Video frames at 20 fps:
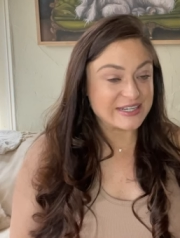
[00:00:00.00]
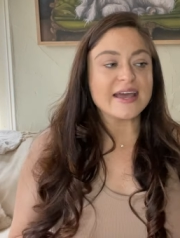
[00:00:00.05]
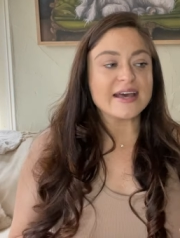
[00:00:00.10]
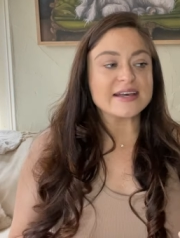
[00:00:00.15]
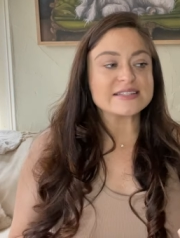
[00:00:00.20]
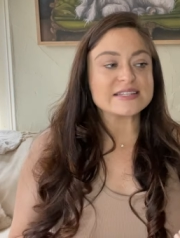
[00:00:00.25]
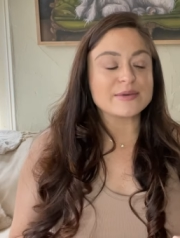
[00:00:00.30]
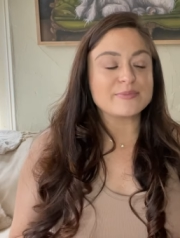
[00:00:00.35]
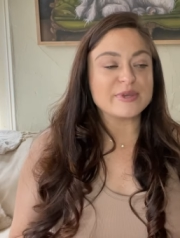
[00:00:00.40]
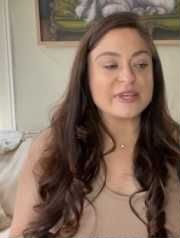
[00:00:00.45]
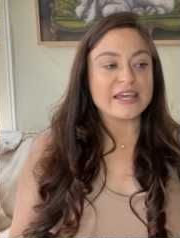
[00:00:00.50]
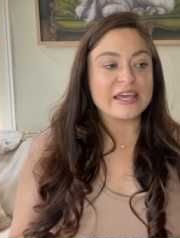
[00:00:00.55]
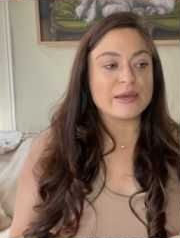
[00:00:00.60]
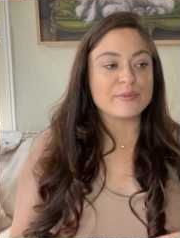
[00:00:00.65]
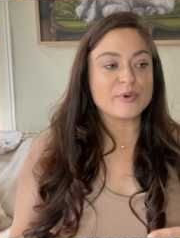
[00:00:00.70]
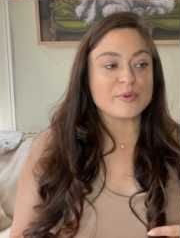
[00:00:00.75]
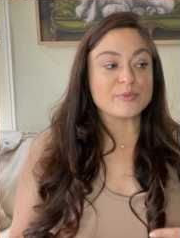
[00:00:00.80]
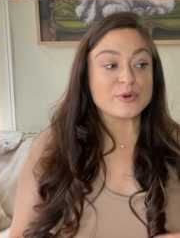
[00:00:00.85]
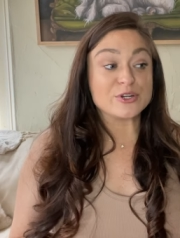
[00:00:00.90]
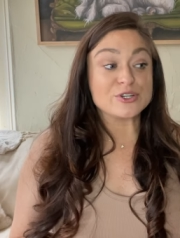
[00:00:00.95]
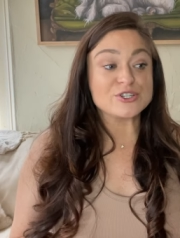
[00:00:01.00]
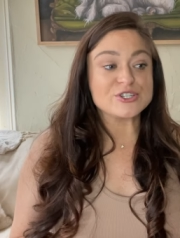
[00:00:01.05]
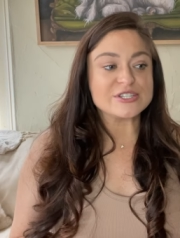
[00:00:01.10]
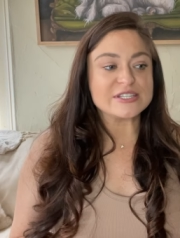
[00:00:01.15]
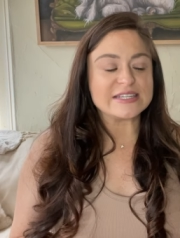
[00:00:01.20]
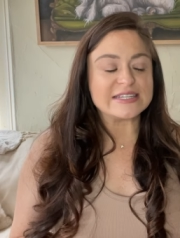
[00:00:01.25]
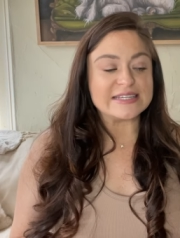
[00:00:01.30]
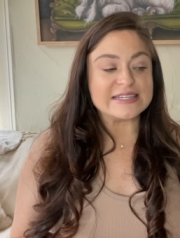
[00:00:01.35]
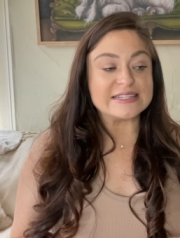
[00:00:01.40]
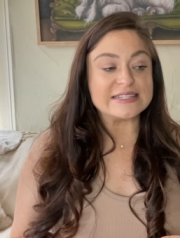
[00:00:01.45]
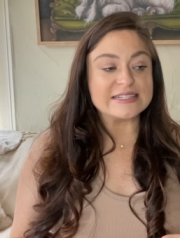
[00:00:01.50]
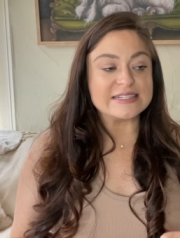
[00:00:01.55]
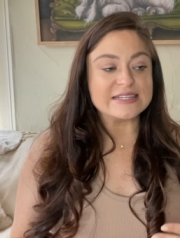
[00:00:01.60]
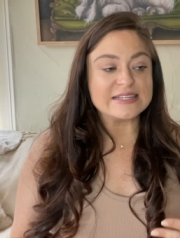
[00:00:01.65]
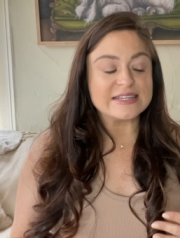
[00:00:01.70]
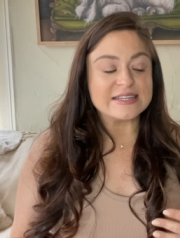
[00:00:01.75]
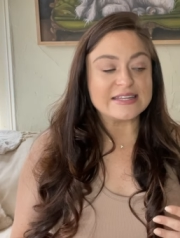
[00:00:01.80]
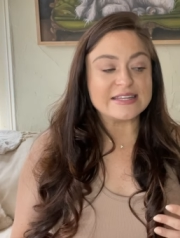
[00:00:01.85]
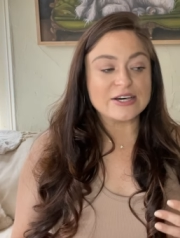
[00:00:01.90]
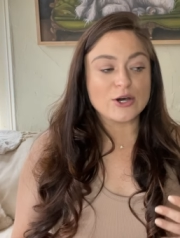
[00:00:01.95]
As I became immersed in
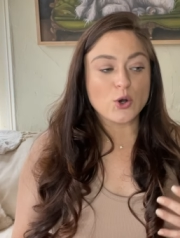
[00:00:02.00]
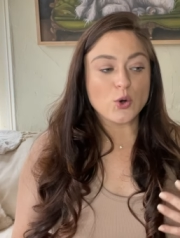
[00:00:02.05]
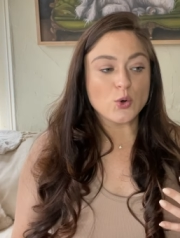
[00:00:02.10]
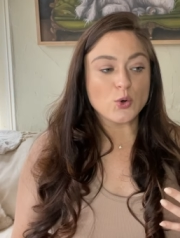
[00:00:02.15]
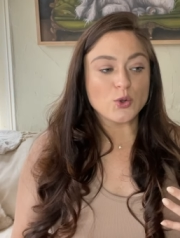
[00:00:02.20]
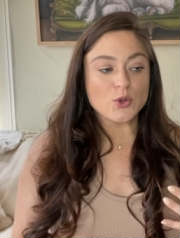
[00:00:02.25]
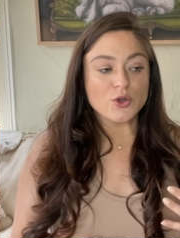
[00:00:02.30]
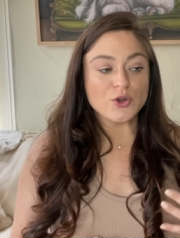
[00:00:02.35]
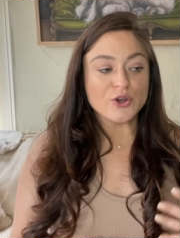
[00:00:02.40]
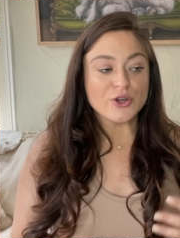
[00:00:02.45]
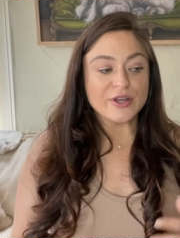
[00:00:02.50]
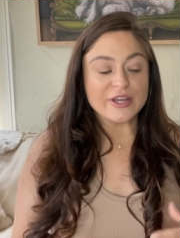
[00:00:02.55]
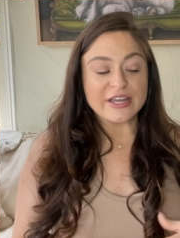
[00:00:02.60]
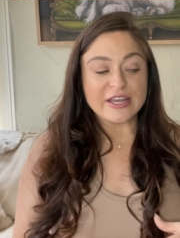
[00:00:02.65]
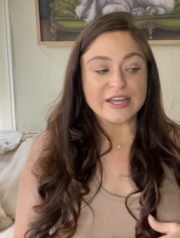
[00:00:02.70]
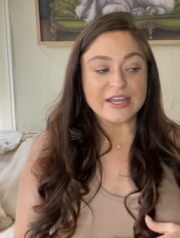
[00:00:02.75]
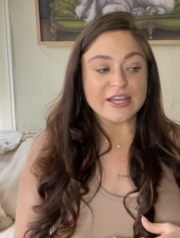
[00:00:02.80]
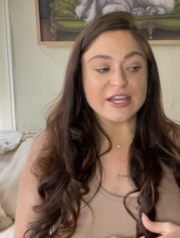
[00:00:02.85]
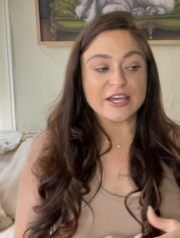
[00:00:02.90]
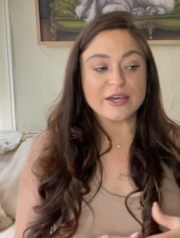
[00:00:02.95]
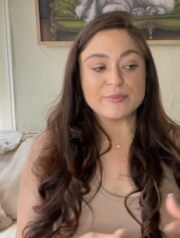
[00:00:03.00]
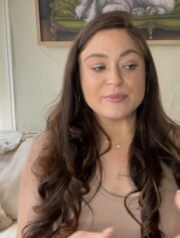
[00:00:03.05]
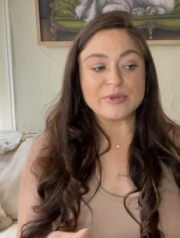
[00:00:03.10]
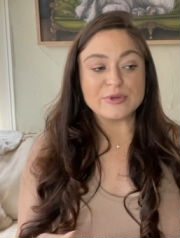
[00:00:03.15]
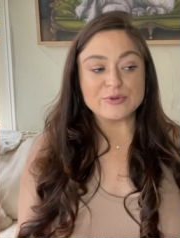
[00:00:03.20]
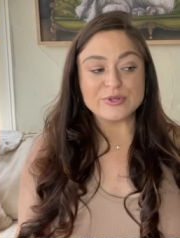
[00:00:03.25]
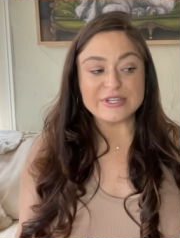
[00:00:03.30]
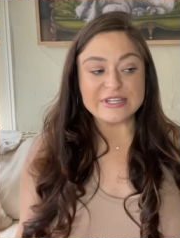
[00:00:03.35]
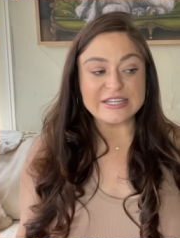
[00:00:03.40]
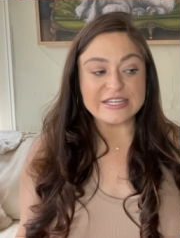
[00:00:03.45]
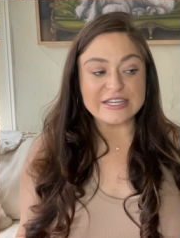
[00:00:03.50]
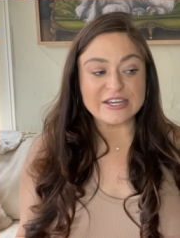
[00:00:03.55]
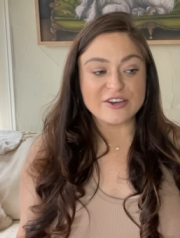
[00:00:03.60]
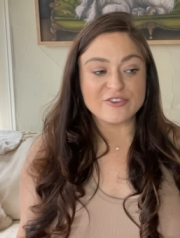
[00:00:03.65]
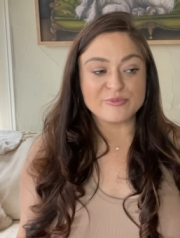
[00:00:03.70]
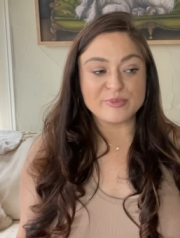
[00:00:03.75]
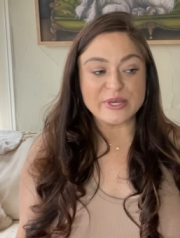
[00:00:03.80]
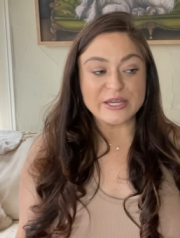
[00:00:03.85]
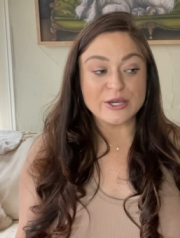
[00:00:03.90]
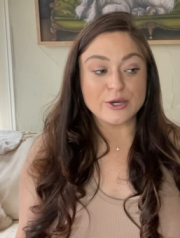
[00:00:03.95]
the whole community
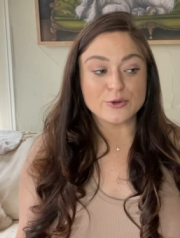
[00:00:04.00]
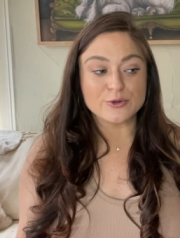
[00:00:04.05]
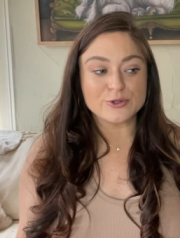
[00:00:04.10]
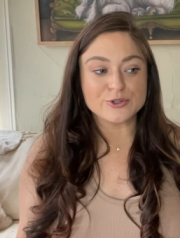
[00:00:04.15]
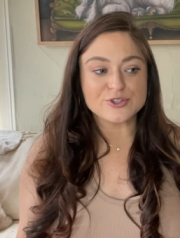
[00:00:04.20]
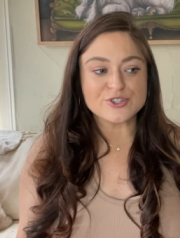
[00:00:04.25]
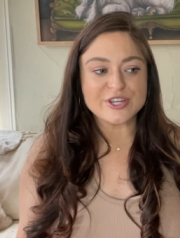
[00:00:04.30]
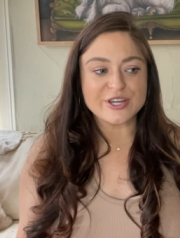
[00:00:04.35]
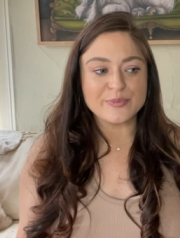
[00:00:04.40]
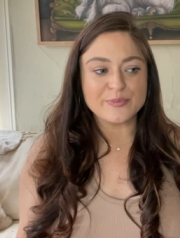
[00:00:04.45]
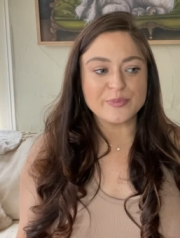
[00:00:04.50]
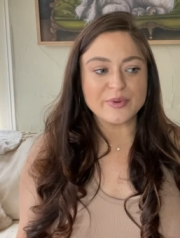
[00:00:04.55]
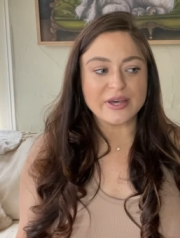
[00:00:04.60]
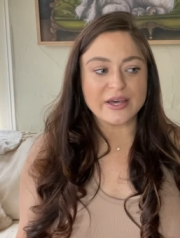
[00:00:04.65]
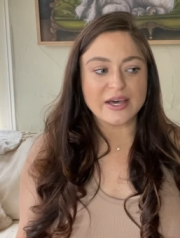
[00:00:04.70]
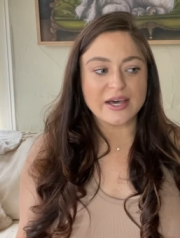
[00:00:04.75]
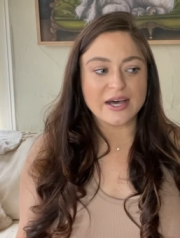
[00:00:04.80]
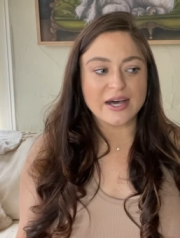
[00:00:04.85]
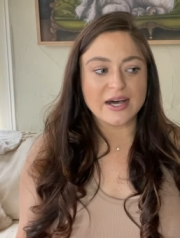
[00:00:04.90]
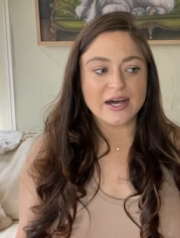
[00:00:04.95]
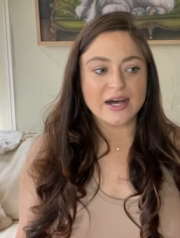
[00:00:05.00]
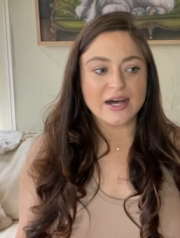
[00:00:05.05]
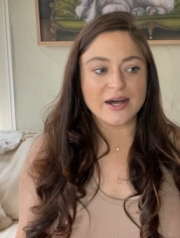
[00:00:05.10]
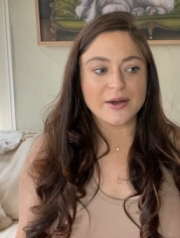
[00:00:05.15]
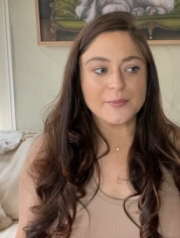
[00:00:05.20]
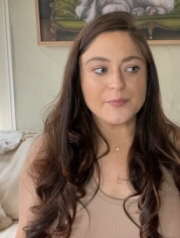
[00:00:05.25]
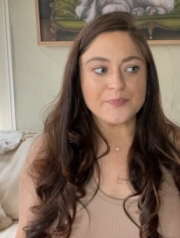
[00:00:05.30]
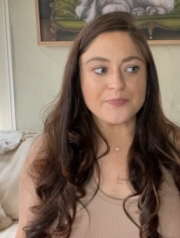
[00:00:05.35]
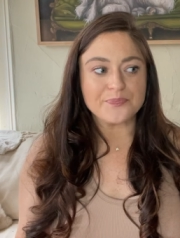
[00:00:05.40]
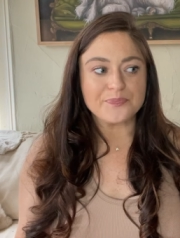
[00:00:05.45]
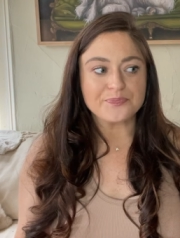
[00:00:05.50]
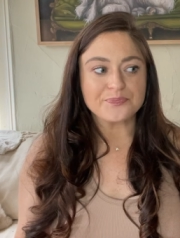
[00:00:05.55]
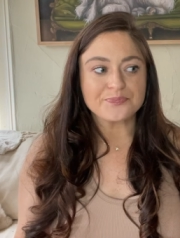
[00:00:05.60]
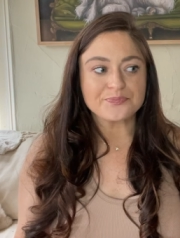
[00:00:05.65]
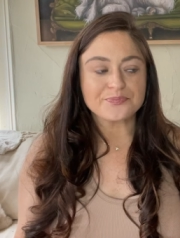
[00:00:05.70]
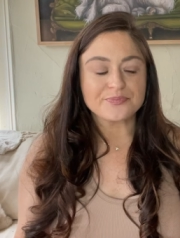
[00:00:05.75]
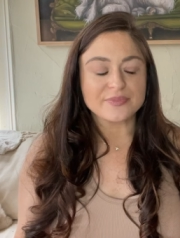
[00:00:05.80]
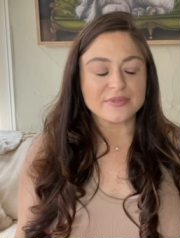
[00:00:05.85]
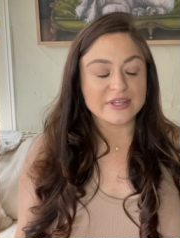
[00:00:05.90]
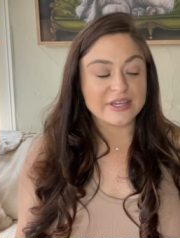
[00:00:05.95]
of pig ownership, um,
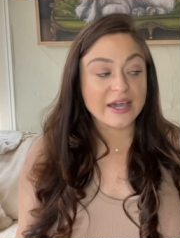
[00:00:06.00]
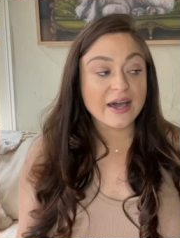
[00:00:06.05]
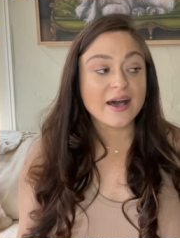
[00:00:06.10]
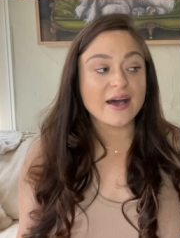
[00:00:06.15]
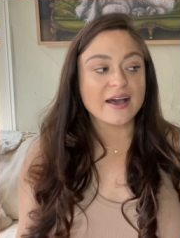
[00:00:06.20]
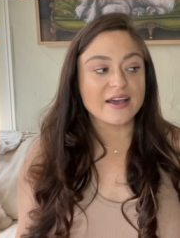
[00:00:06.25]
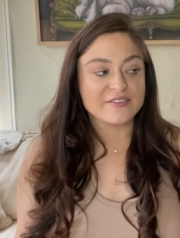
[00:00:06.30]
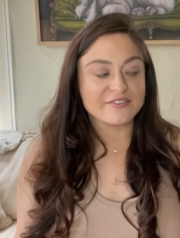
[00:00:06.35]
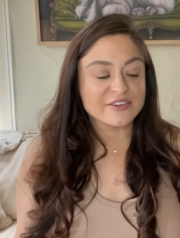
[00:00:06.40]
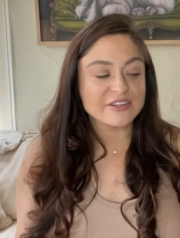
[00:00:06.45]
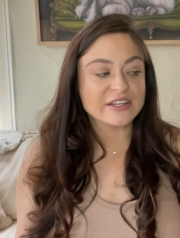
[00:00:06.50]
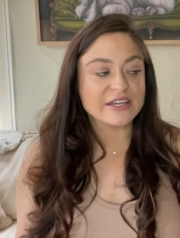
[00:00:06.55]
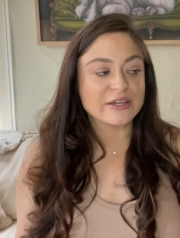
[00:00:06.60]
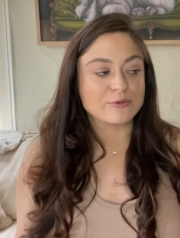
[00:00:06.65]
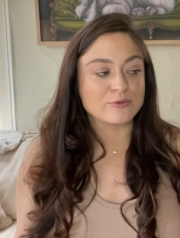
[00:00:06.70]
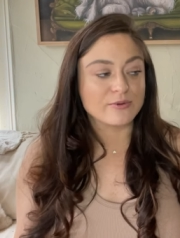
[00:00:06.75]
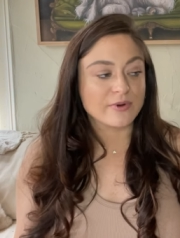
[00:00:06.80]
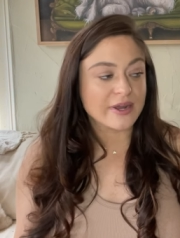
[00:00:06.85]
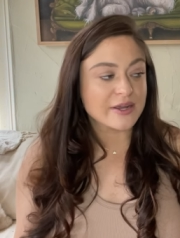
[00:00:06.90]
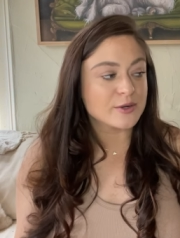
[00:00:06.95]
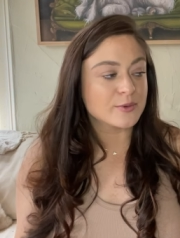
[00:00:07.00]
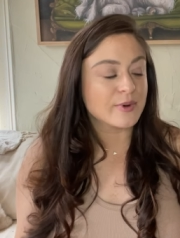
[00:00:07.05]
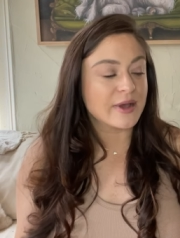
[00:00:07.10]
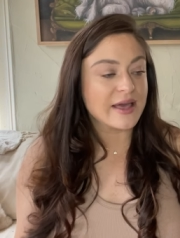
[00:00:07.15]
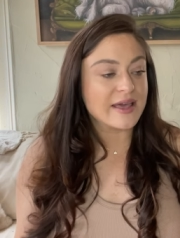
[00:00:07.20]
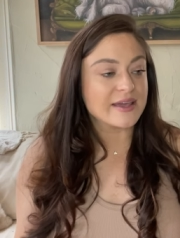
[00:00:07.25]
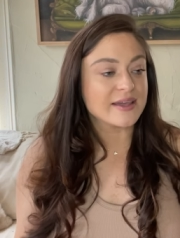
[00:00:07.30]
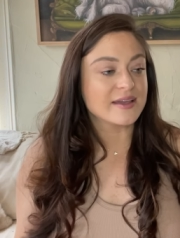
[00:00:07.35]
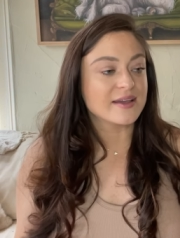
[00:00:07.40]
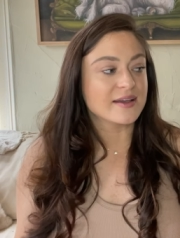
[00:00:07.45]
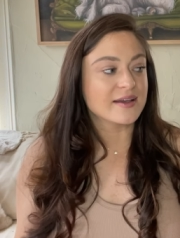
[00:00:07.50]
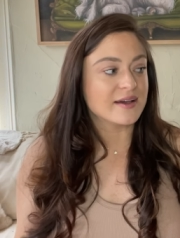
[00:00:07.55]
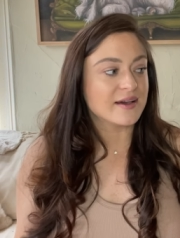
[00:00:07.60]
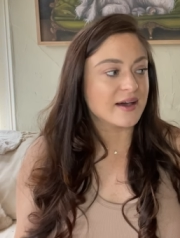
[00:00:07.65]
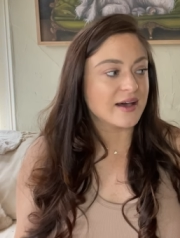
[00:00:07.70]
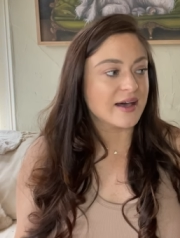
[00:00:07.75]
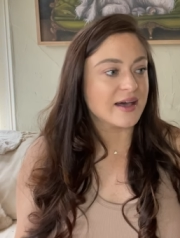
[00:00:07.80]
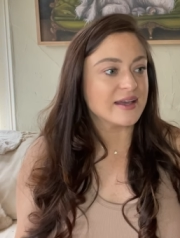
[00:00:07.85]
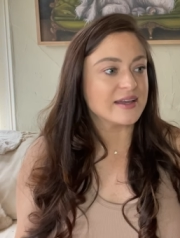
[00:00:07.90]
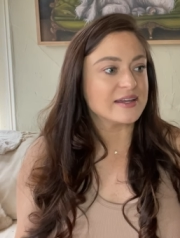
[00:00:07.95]
yeah, I feel like right away
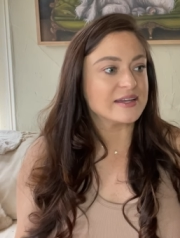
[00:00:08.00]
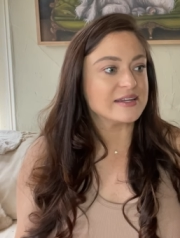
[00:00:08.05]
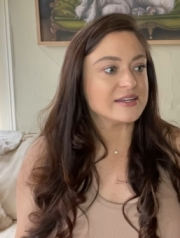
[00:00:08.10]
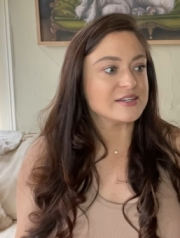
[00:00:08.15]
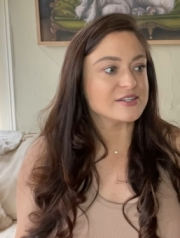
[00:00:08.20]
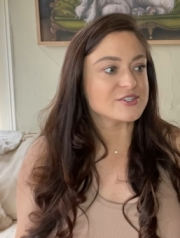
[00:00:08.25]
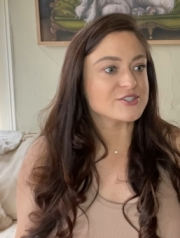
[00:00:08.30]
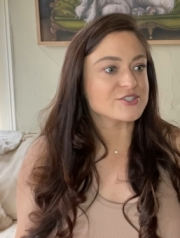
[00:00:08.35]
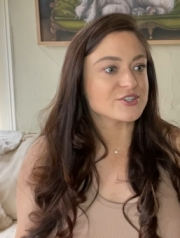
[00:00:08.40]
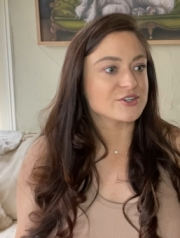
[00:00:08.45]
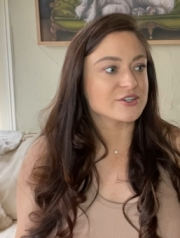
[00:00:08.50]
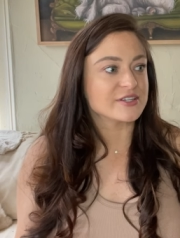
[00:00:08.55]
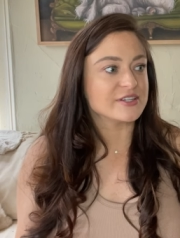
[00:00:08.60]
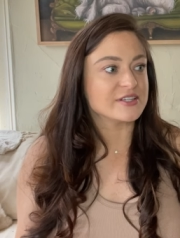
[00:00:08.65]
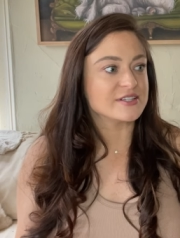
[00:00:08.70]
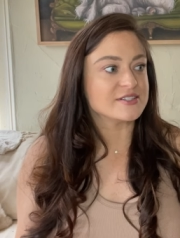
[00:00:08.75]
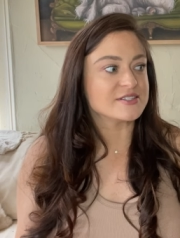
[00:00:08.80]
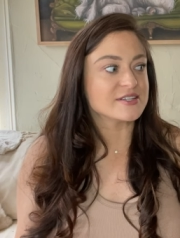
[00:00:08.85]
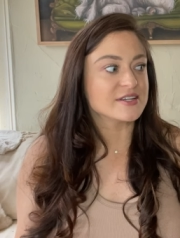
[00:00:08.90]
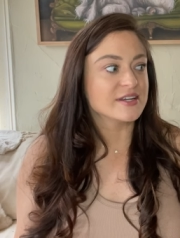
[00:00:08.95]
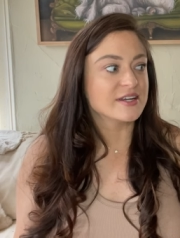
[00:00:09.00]
I started